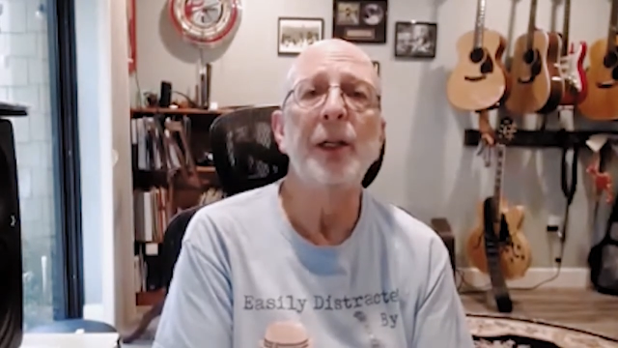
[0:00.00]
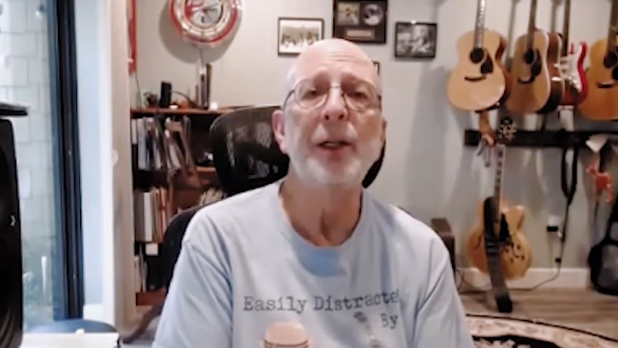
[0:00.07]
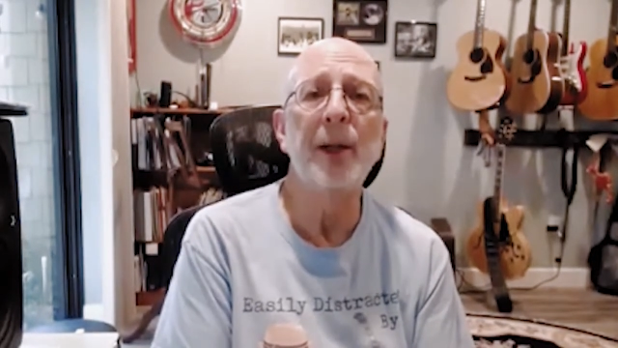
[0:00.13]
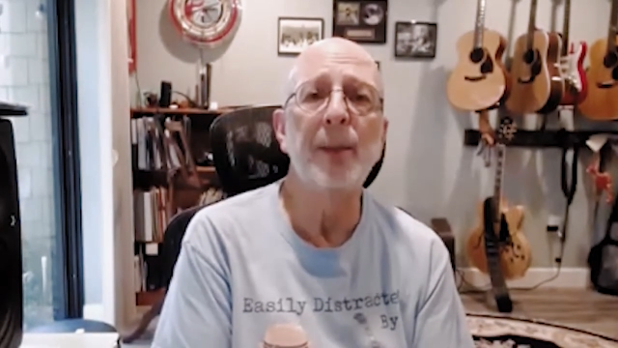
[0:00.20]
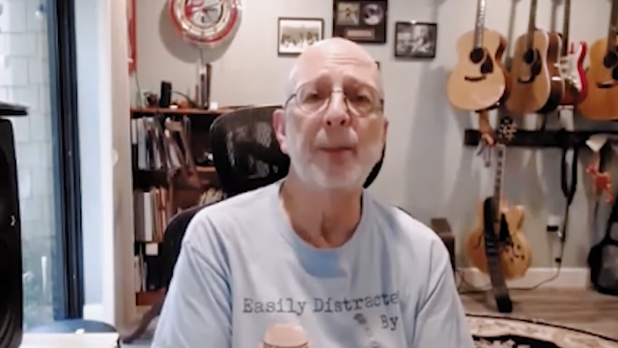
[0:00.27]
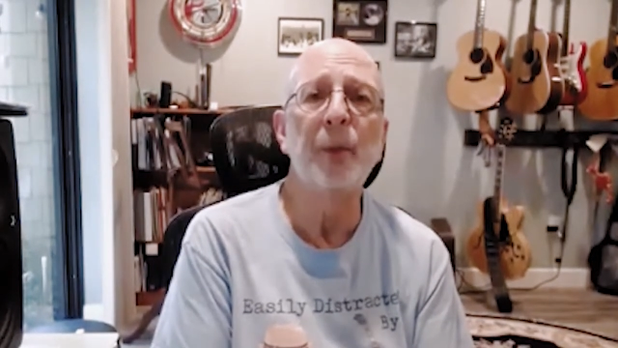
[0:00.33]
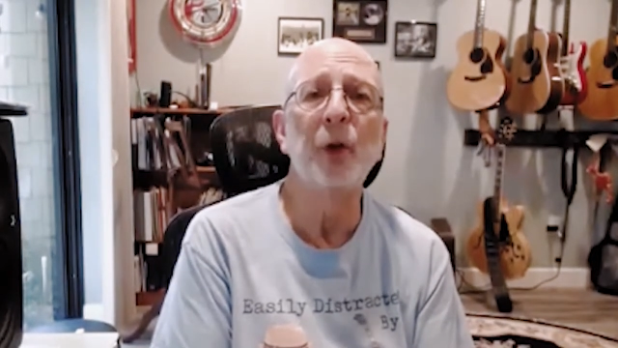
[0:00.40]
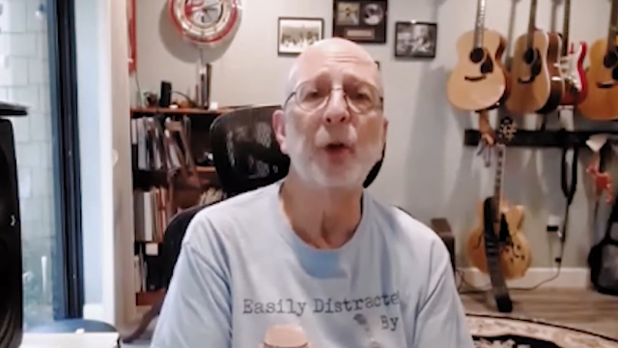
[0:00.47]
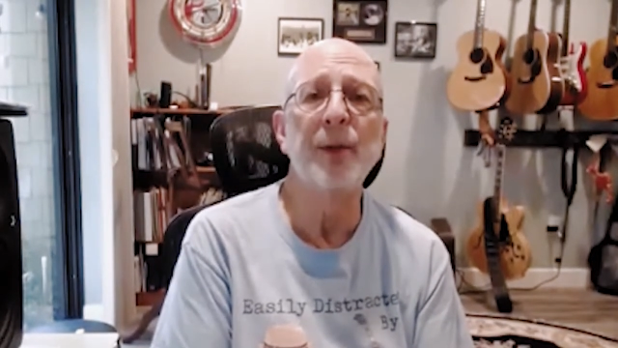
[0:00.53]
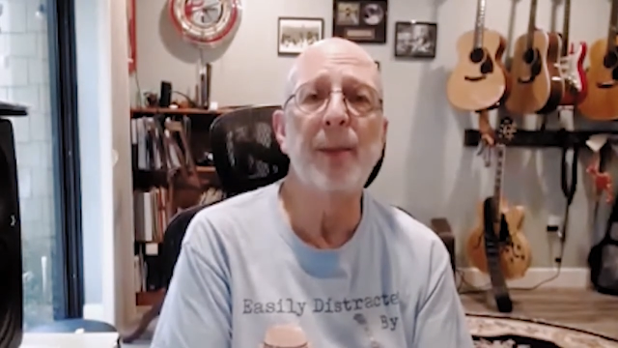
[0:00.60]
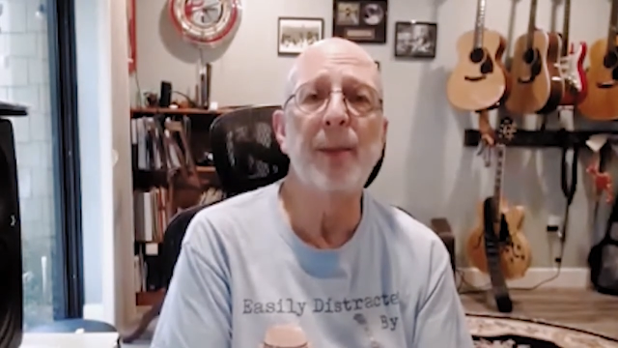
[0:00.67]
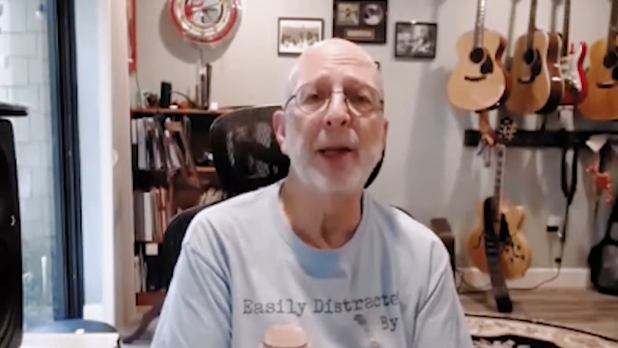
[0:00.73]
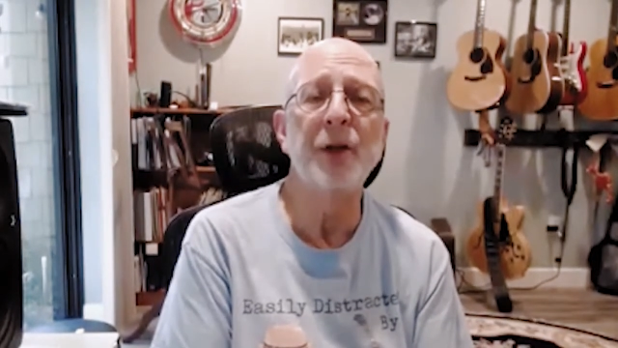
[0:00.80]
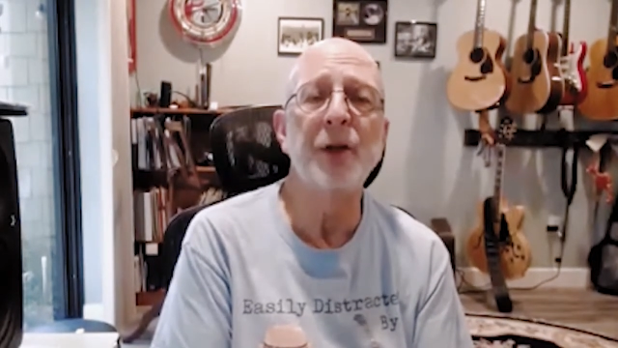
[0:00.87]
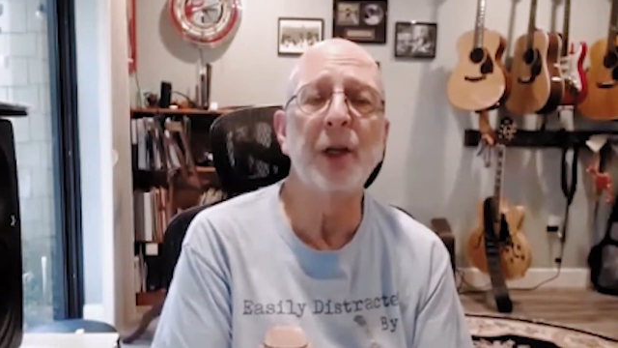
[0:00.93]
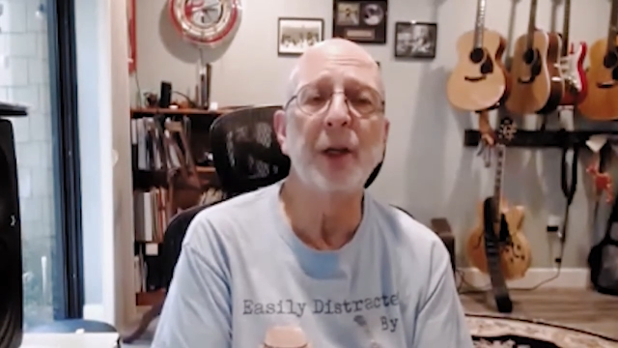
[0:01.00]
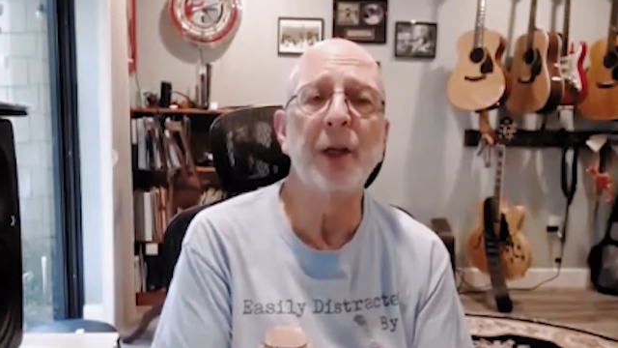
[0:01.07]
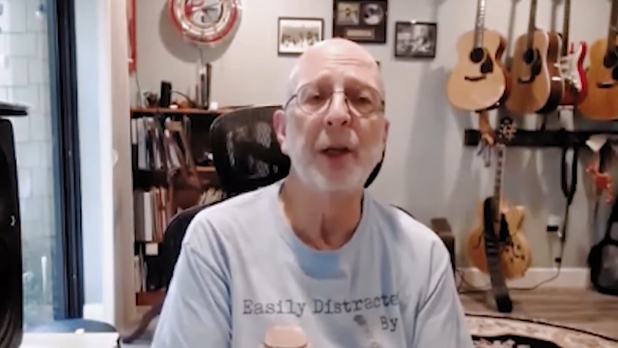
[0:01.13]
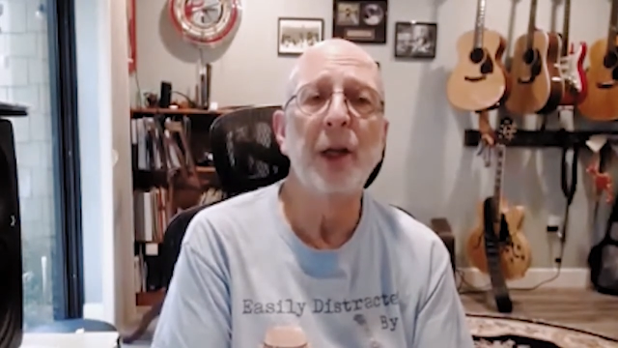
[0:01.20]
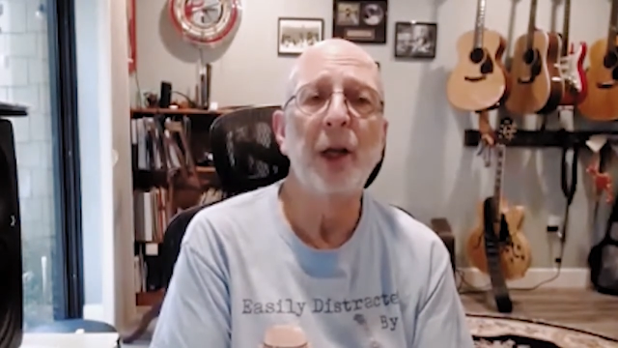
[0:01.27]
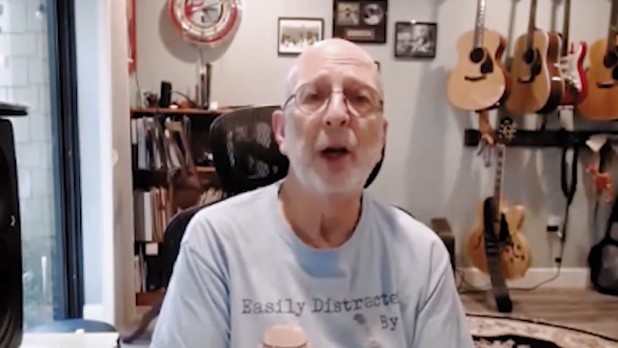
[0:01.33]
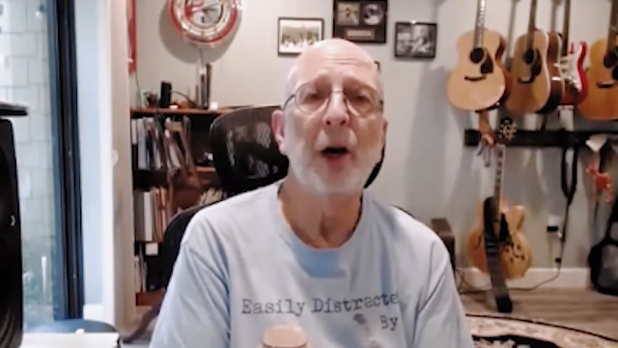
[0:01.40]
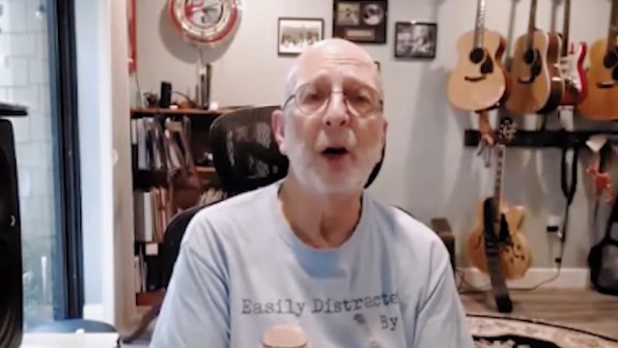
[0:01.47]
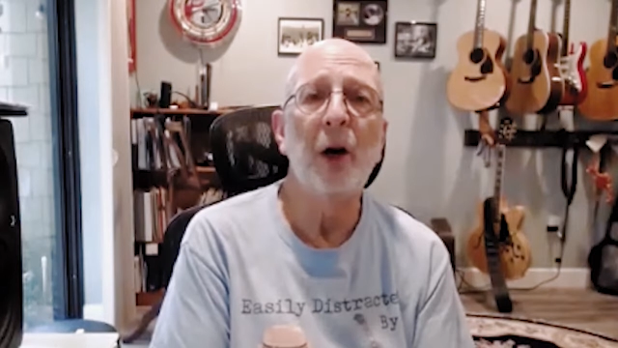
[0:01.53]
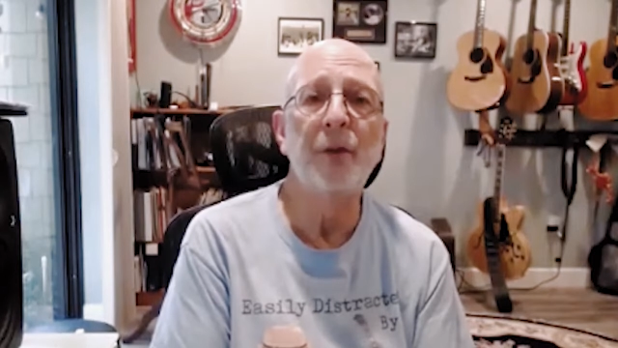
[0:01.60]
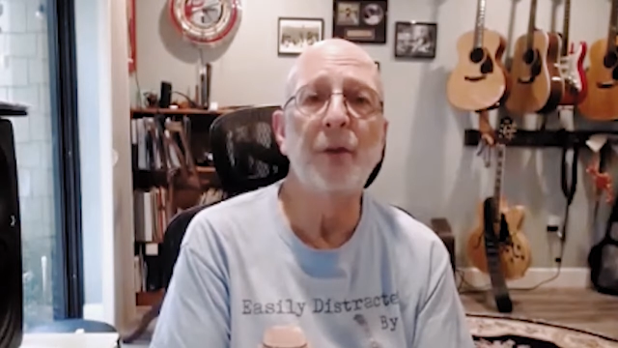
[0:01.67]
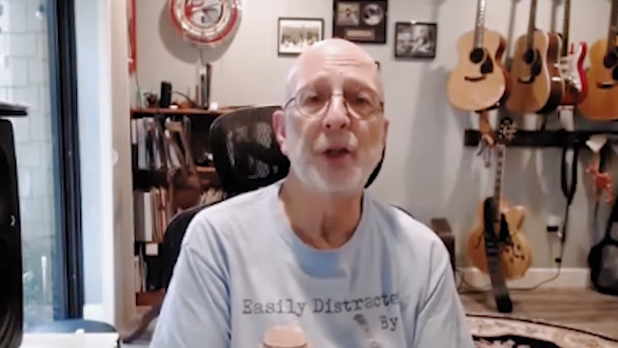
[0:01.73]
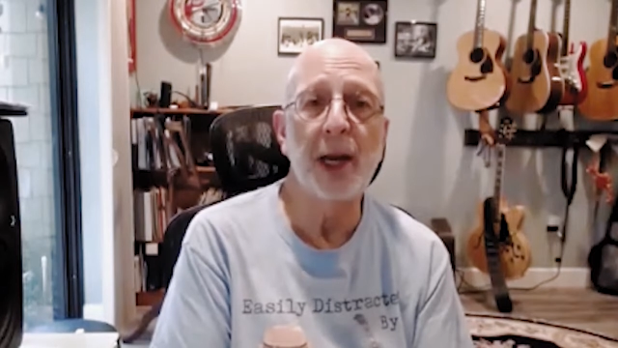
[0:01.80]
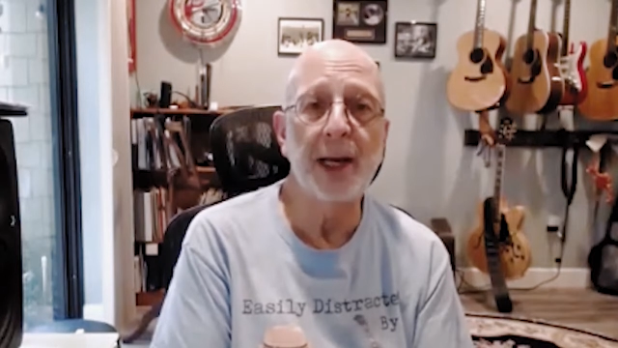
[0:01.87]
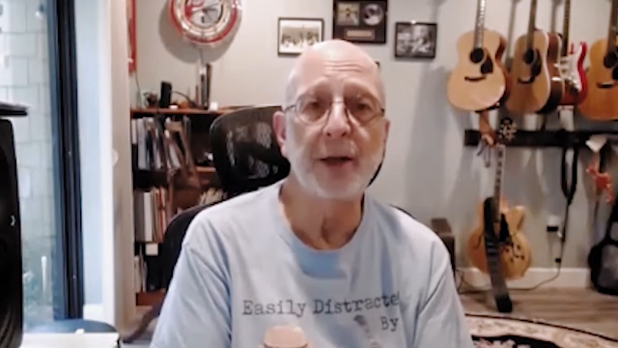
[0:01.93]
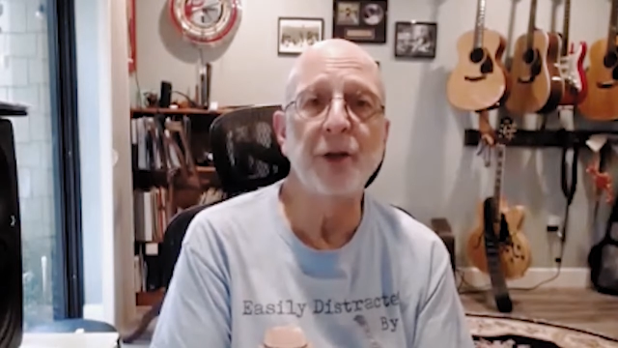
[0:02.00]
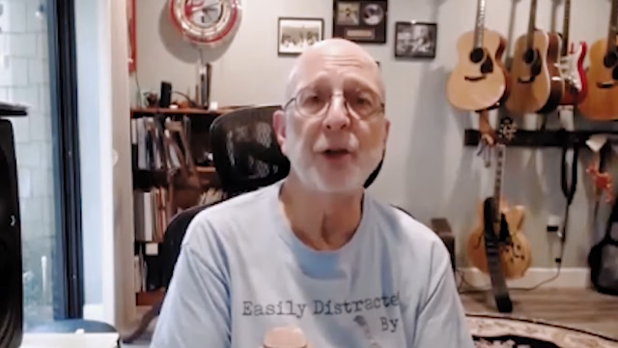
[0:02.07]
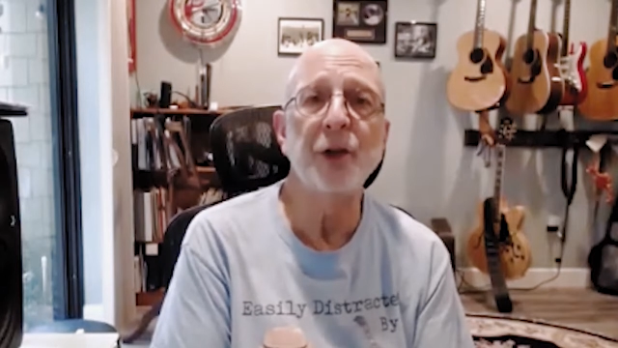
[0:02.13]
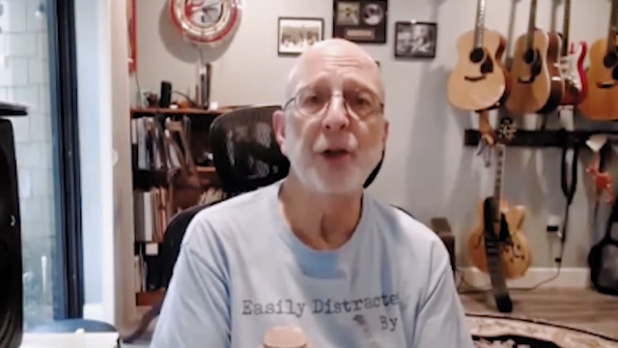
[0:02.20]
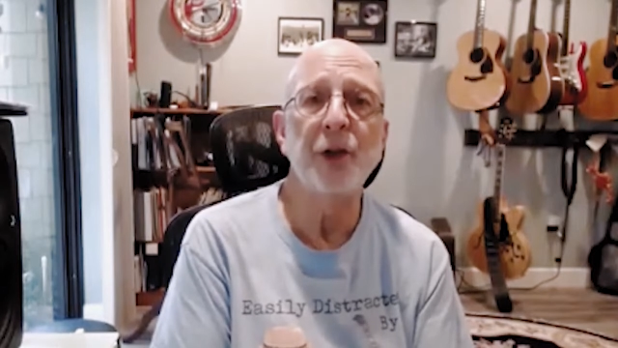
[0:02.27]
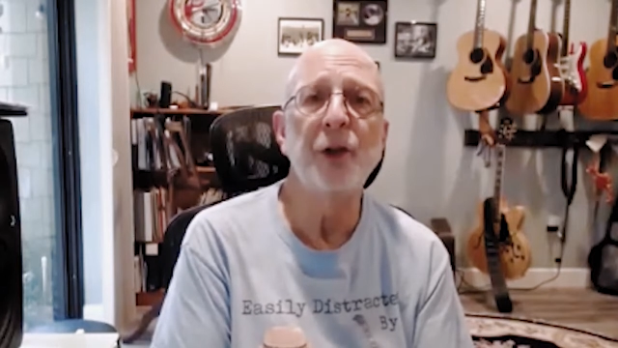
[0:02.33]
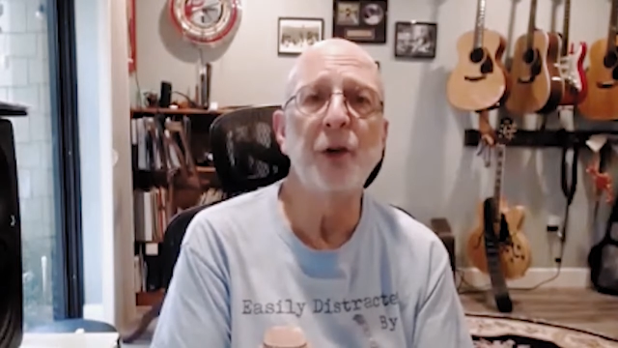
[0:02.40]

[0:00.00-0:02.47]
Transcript: temporal dimension of change